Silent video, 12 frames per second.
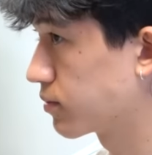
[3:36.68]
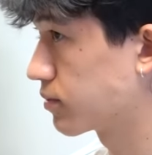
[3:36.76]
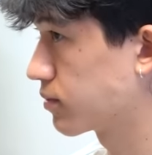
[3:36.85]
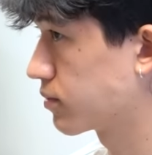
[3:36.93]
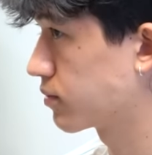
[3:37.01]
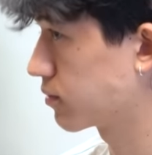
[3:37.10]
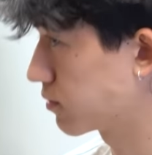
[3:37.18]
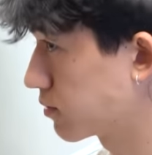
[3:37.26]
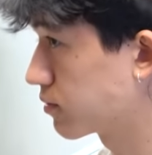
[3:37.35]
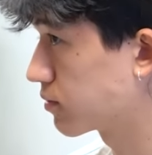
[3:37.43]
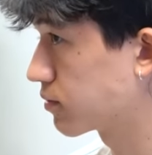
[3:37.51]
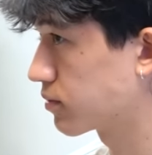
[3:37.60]

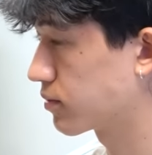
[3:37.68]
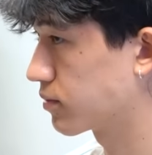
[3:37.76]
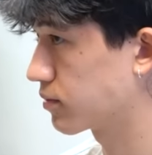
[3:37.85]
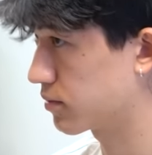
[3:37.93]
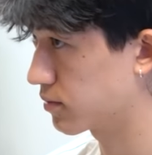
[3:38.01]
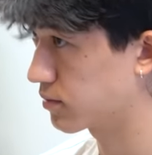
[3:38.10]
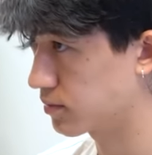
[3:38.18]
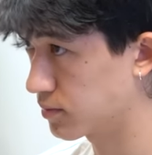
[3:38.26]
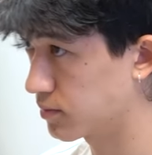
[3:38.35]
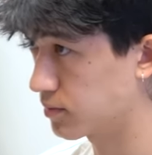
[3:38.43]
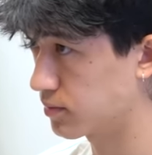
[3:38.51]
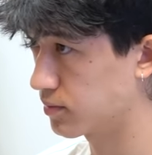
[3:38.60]

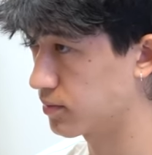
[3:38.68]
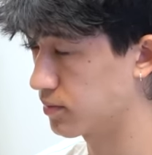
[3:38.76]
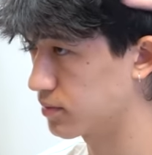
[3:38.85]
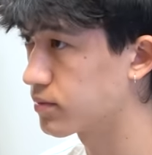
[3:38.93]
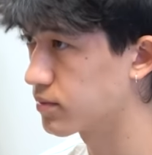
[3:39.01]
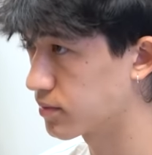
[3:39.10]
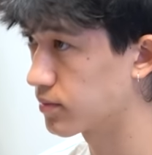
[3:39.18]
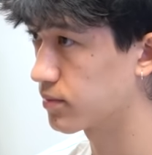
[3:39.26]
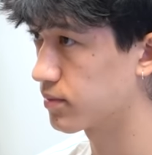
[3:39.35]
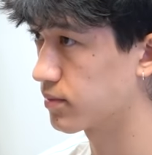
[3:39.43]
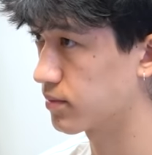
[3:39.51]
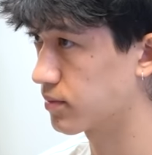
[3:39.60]

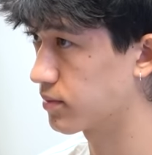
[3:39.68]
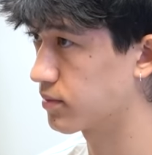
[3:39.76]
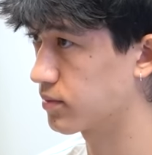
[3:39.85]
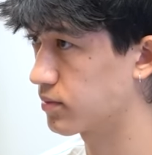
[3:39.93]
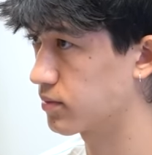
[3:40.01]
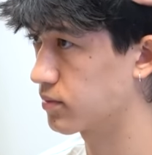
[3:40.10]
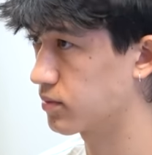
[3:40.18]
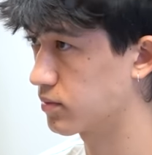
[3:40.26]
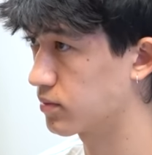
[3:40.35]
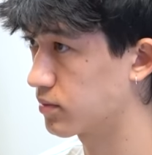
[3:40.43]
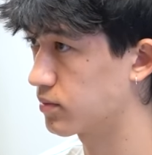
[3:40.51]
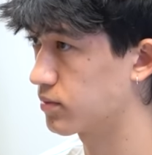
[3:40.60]

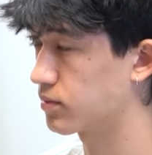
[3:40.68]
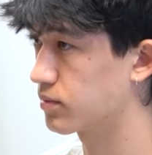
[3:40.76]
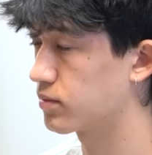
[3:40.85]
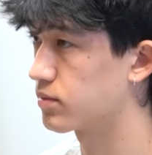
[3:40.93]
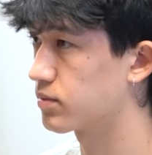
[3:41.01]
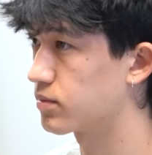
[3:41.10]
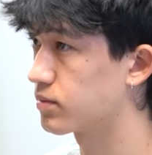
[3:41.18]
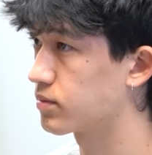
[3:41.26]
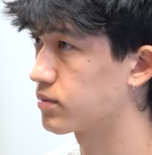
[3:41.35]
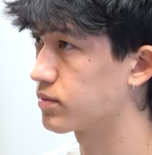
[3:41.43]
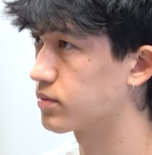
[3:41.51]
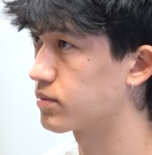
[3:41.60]

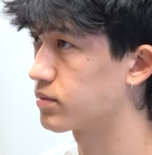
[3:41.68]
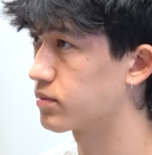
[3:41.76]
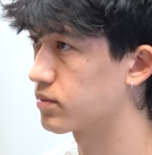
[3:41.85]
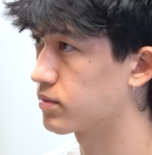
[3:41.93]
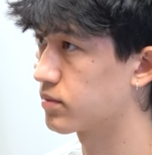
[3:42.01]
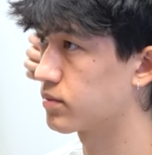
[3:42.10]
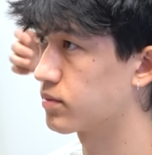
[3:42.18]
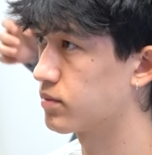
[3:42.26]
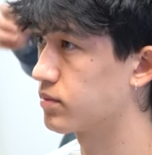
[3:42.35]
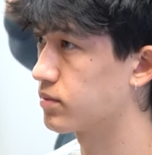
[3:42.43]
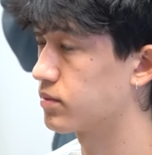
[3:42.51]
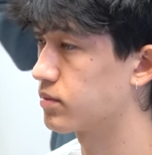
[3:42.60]

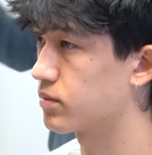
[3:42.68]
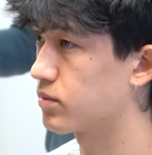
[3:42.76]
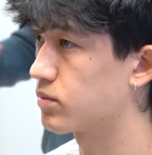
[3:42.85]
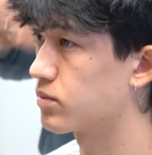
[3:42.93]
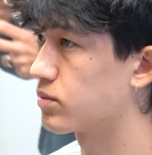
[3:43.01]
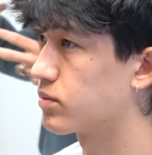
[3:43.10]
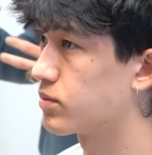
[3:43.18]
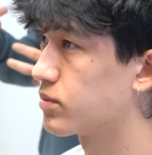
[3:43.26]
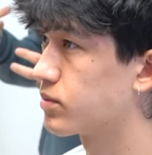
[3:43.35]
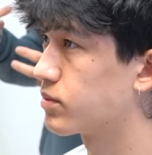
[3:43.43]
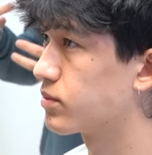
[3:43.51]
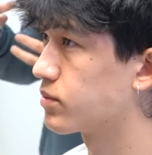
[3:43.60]

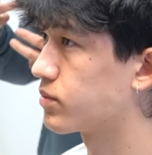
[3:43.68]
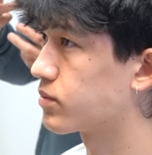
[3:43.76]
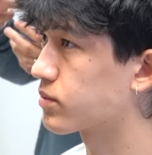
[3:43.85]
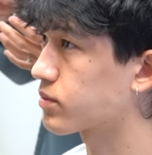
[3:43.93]
The person shown says nothing.